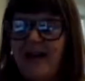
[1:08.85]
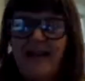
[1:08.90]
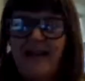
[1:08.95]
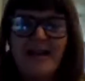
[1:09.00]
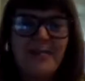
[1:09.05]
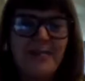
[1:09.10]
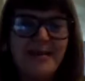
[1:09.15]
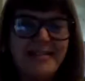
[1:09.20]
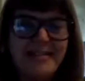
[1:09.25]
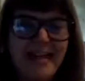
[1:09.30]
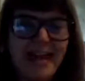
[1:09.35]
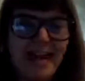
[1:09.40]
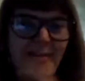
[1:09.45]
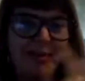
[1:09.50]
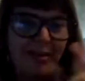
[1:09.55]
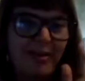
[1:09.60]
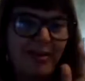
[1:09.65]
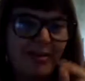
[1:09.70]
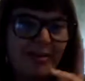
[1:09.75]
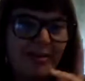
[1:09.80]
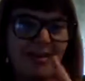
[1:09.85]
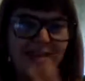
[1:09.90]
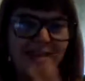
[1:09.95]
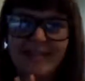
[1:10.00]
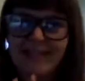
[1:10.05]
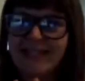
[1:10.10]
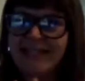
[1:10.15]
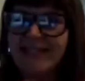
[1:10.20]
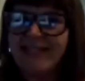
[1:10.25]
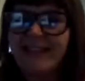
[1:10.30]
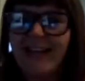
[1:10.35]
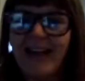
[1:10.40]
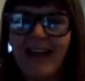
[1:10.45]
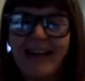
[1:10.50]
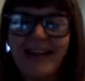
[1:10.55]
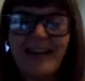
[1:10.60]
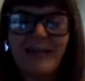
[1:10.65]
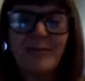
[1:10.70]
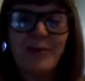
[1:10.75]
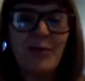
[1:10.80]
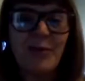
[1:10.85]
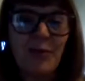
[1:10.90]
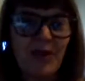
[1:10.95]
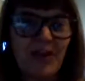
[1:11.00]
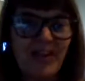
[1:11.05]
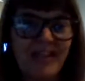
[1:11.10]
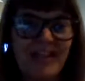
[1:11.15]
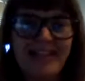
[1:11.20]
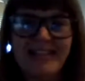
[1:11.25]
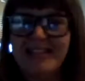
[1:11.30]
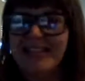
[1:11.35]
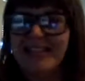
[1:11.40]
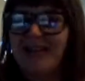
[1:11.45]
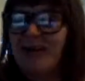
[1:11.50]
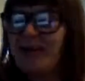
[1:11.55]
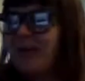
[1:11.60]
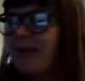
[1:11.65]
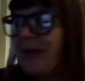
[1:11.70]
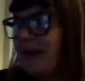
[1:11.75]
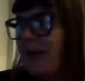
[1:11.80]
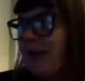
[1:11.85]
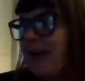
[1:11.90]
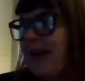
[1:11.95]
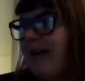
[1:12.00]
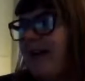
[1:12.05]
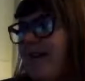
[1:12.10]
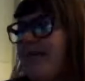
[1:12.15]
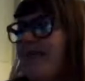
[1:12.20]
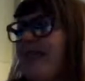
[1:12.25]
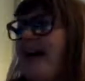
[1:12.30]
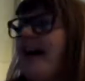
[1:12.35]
get my timer going because I can be wordy, so I'm being aware of